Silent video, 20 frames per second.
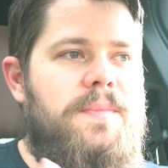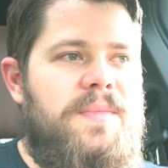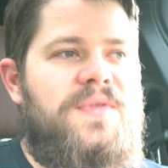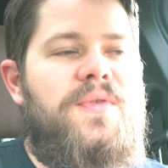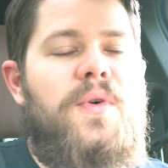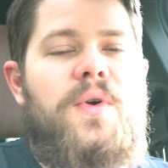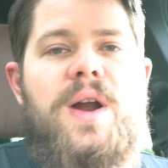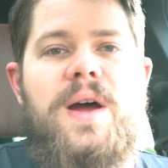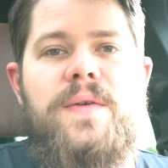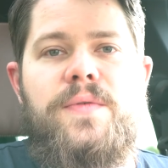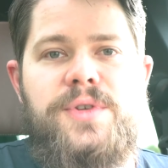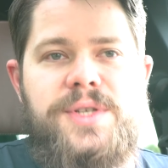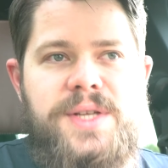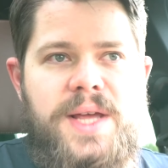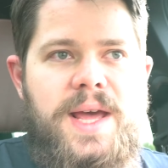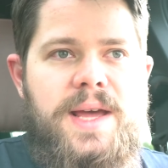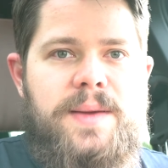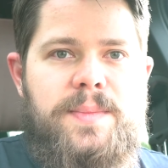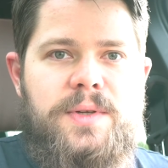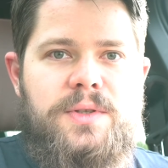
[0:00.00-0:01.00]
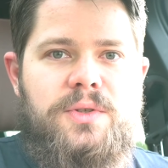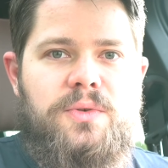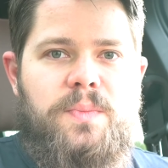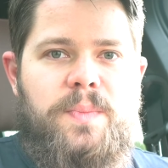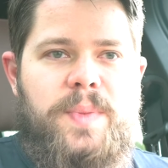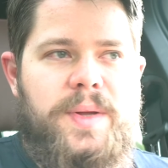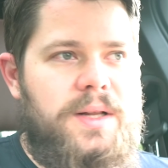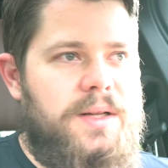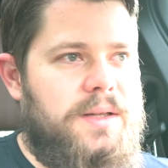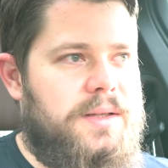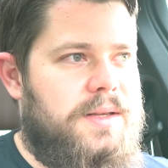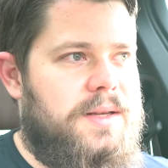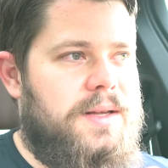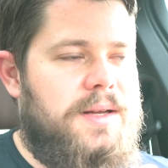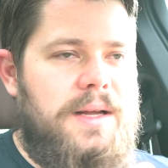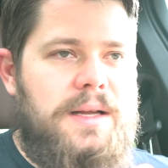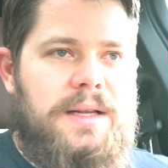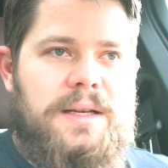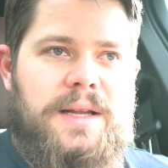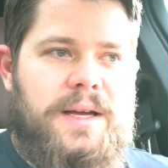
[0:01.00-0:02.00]
Before I was able to build
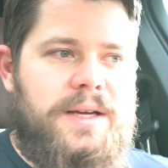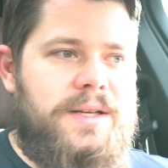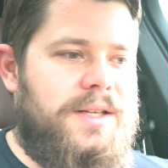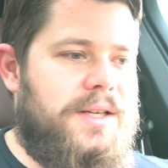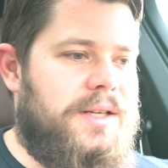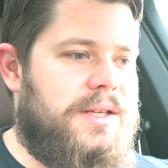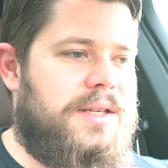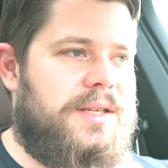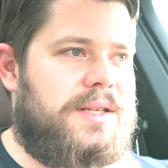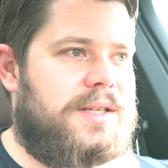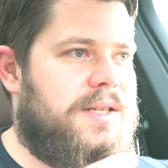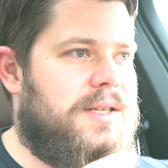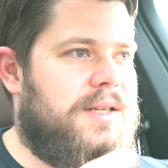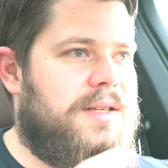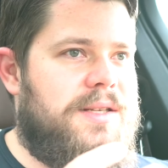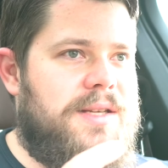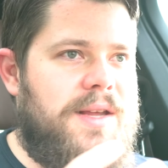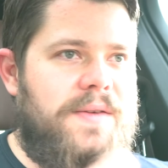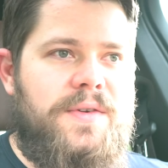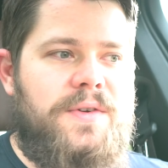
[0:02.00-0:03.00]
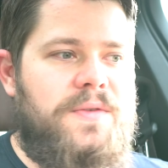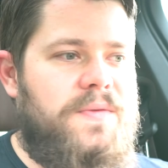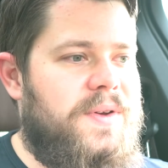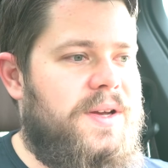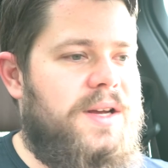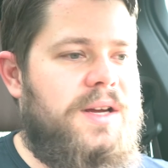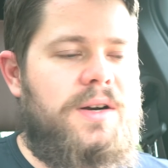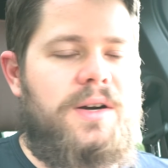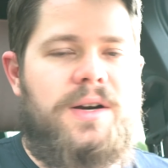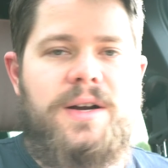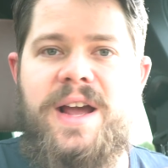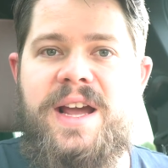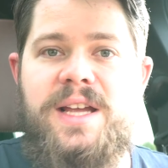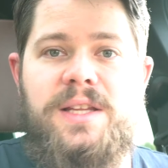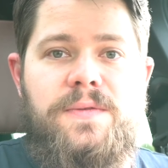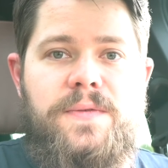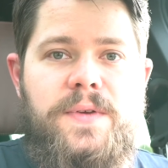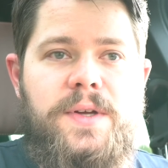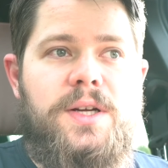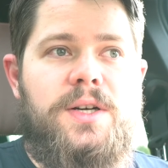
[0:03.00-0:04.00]
like these 7-figure,
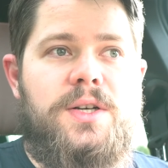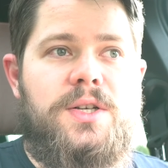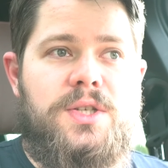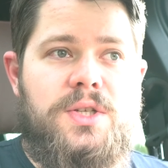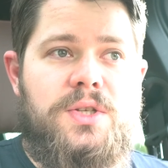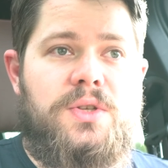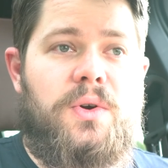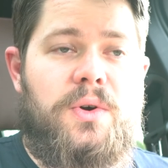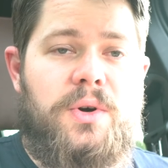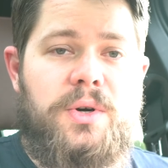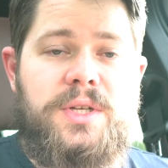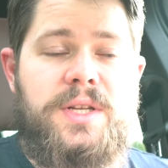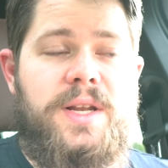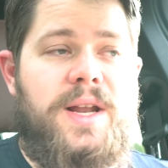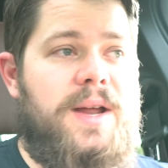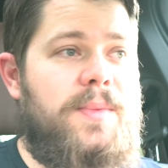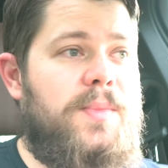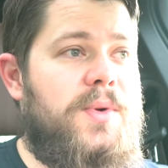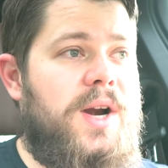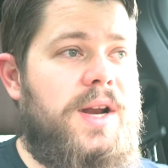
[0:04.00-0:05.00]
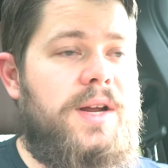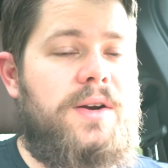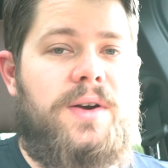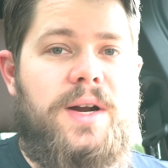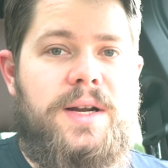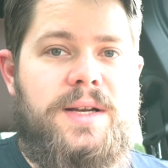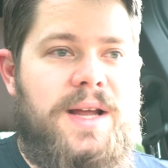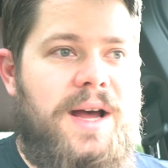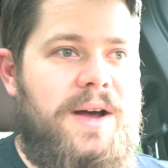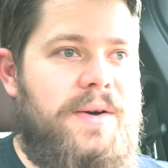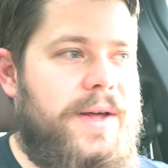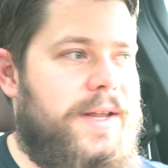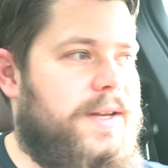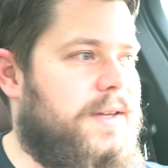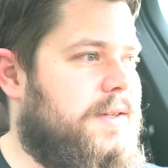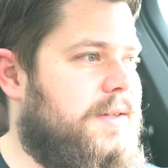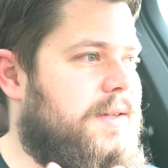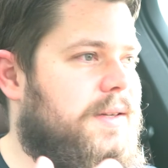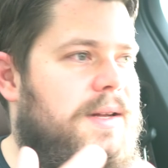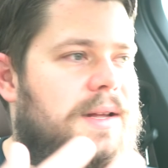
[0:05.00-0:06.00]
8-figure stores that I'm running right now
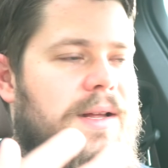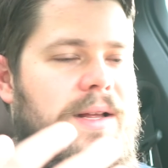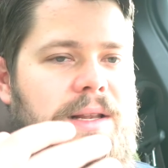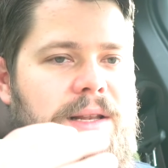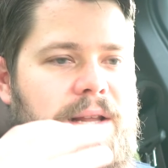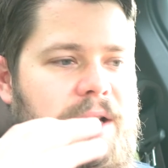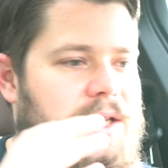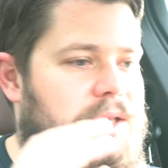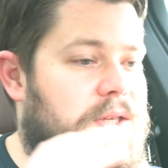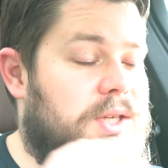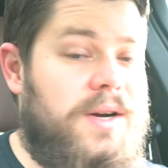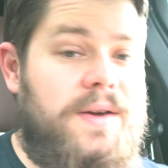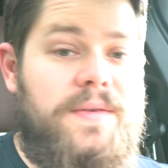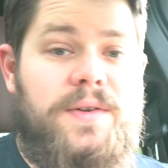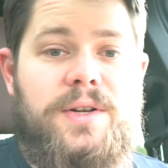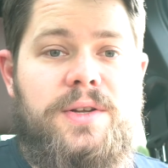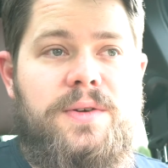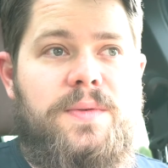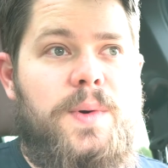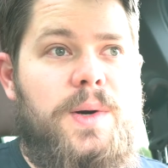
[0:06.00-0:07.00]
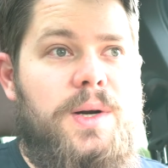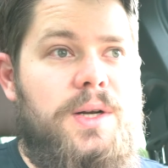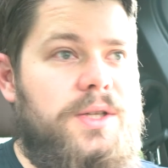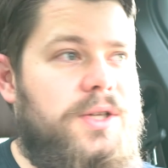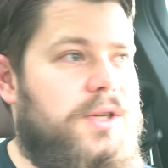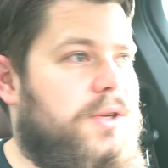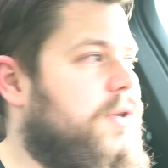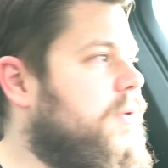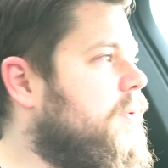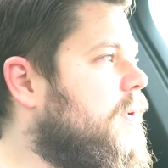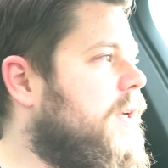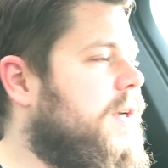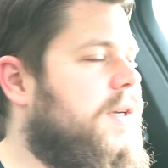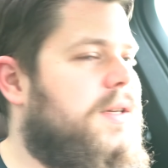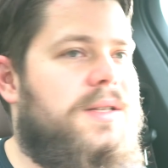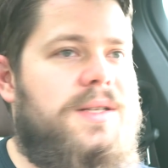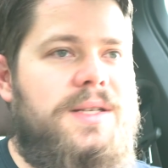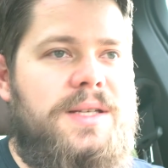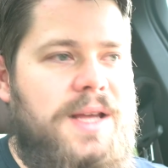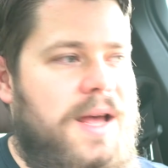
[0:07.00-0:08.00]
and like travel the world, you know, like
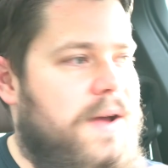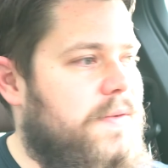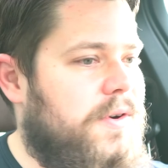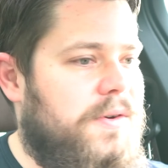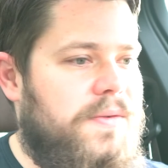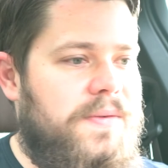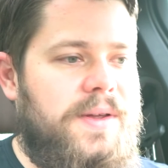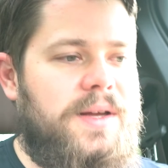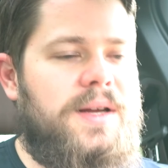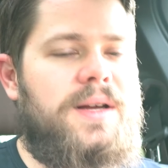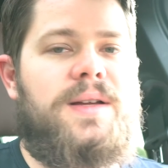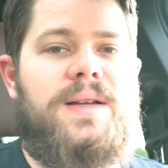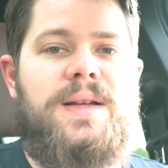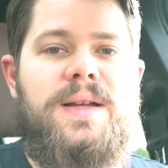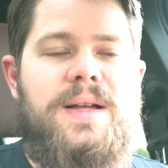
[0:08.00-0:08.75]
see everything,